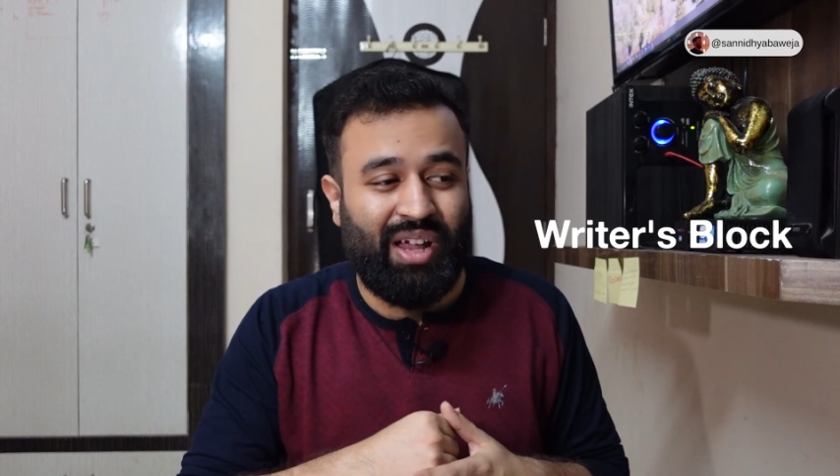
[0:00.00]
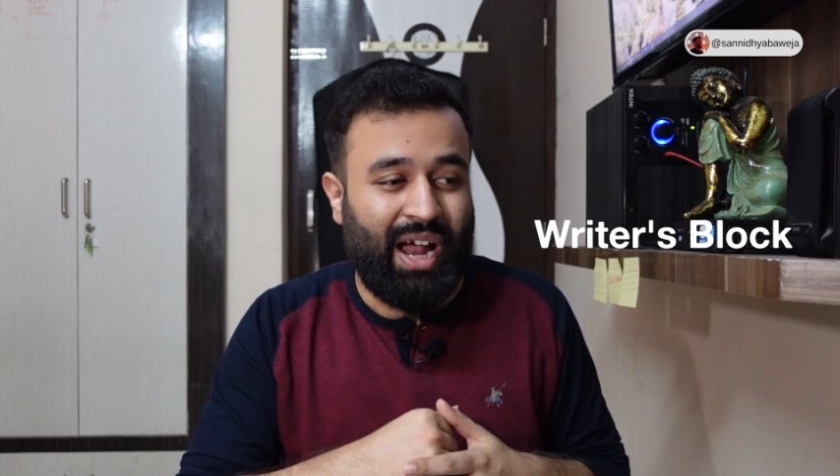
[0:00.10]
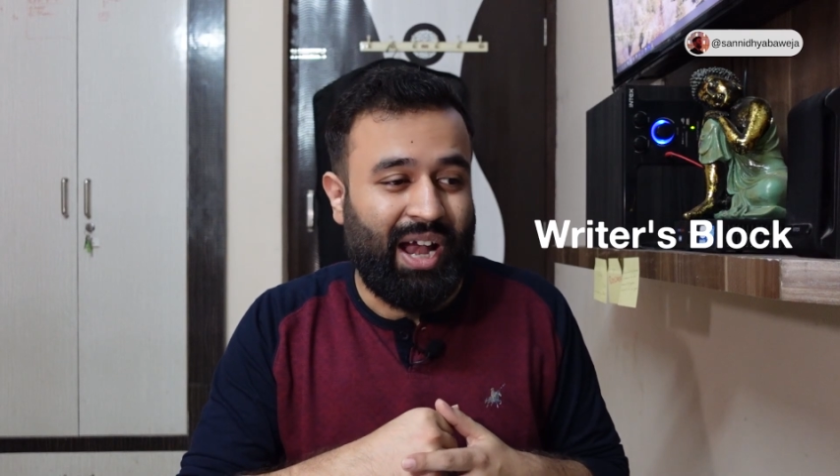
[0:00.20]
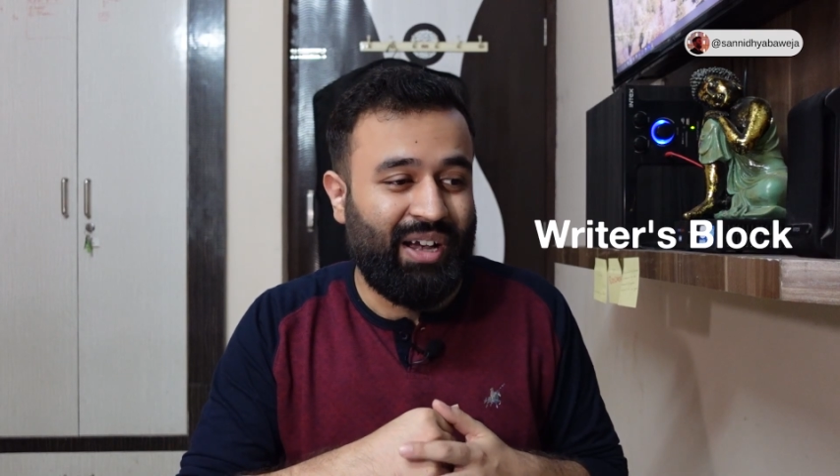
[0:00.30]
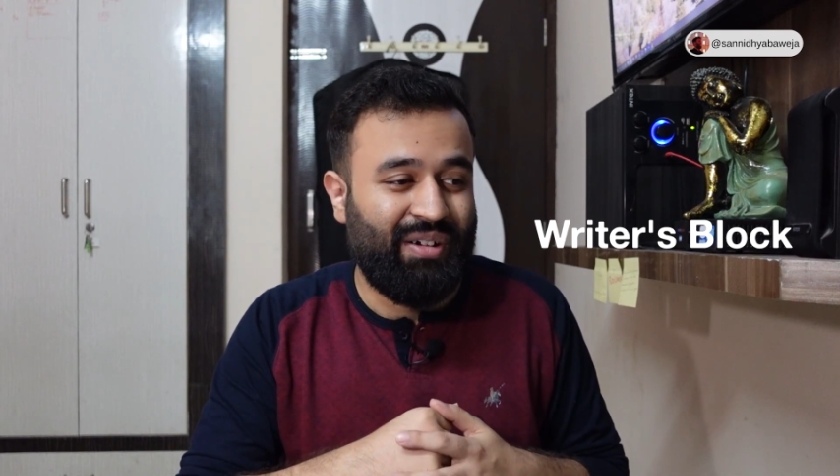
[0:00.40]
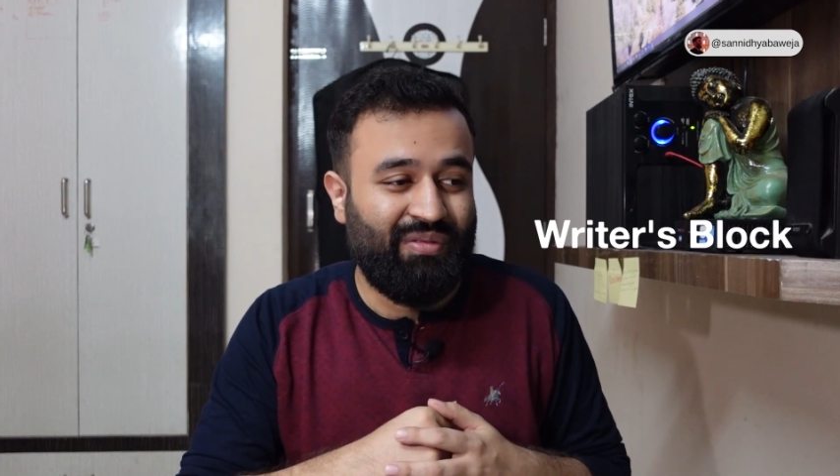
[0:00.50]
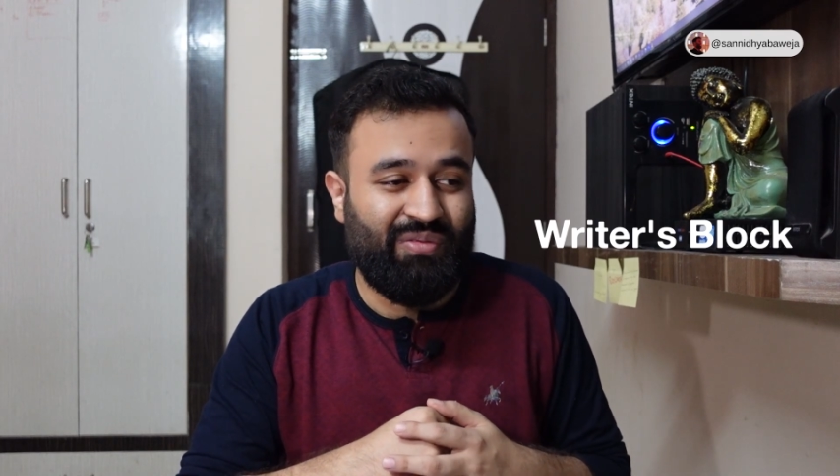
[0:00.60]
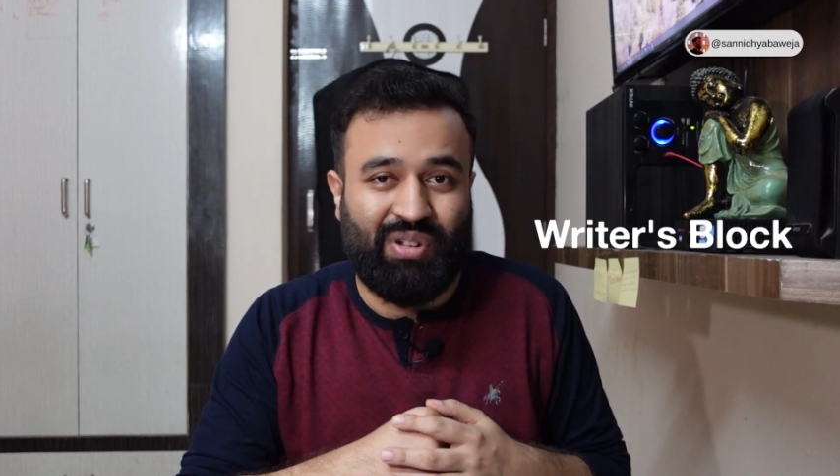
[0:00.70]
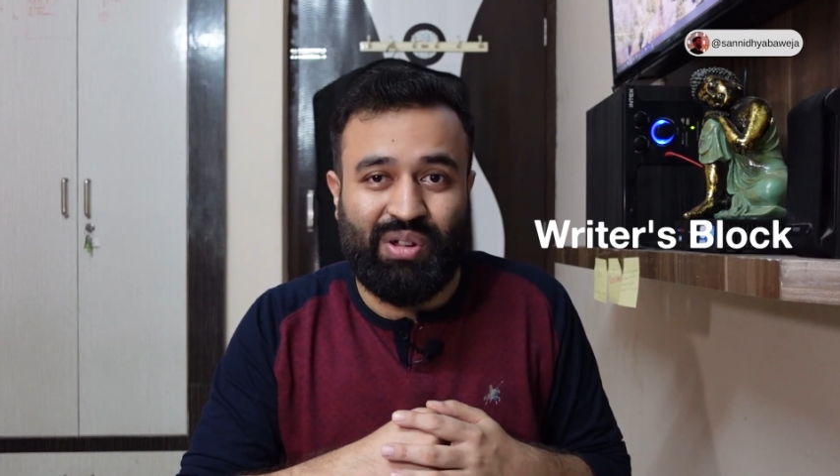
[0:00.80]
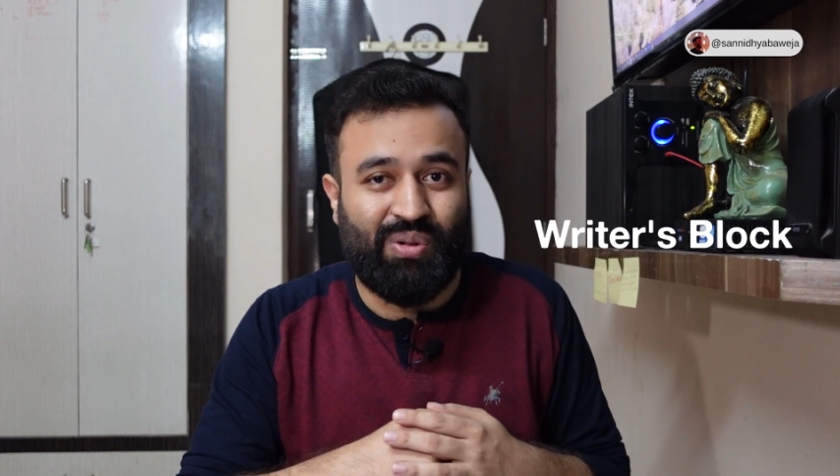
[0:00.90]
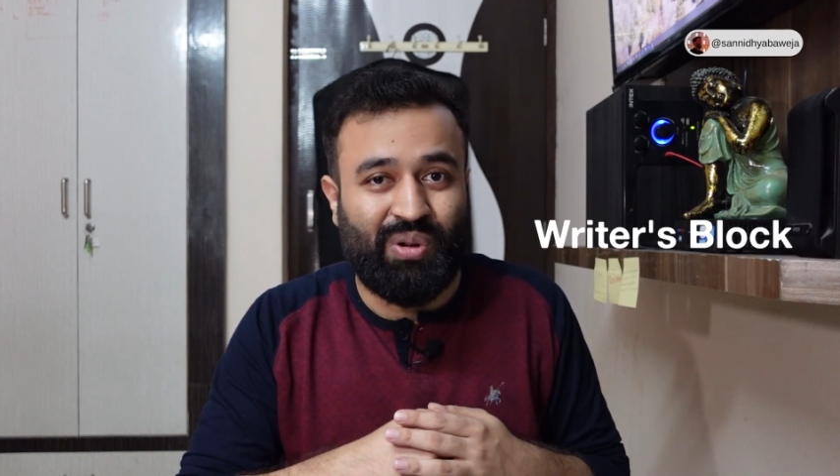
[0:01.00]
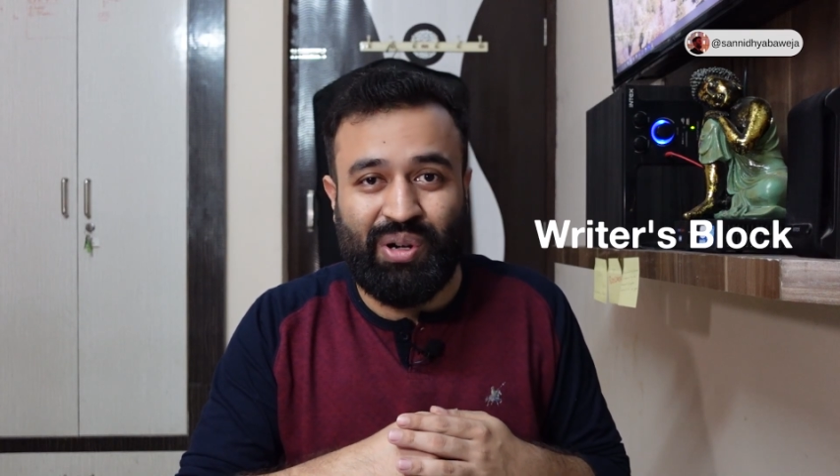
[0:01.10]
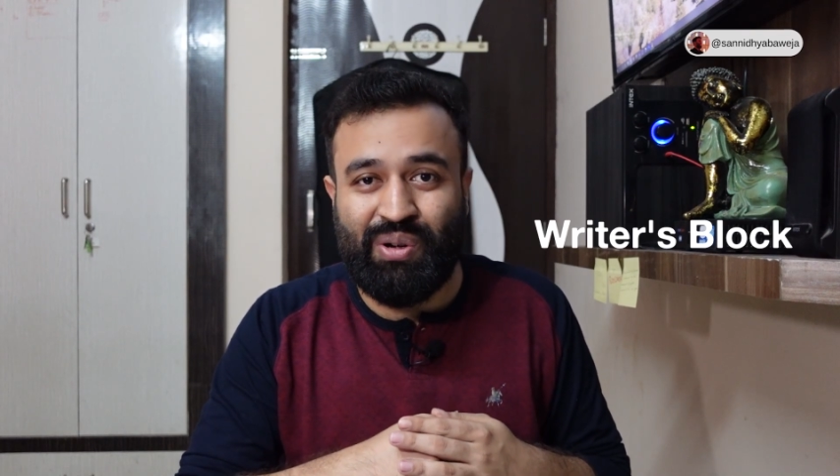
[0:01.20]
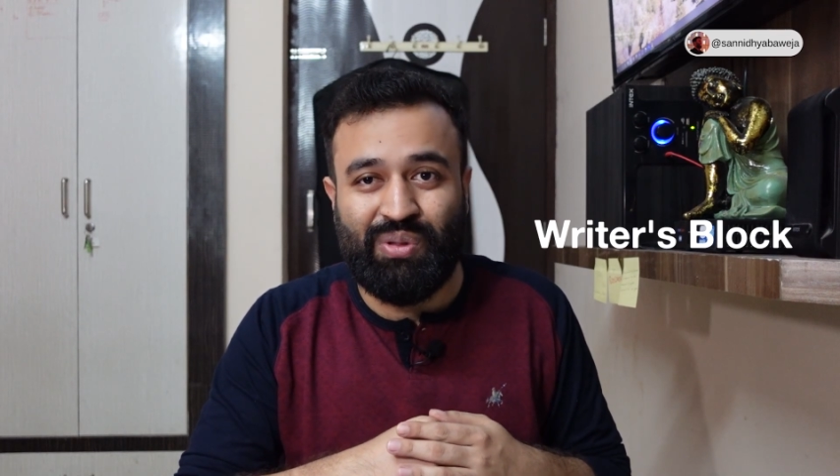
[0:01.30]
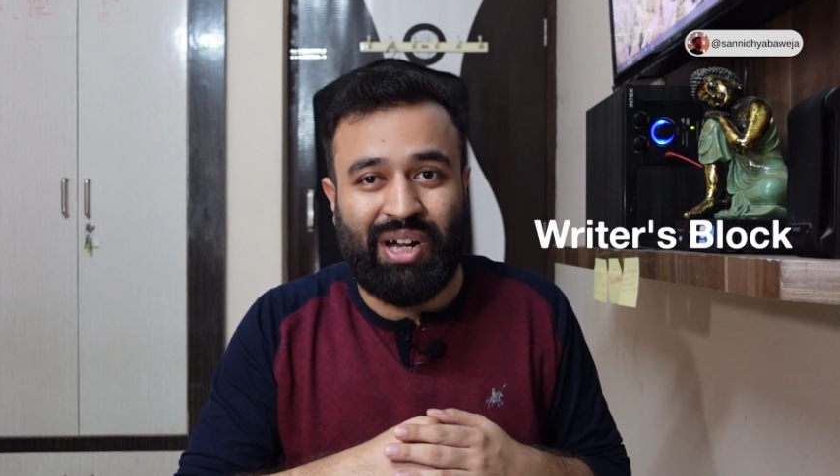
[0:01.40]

and we go into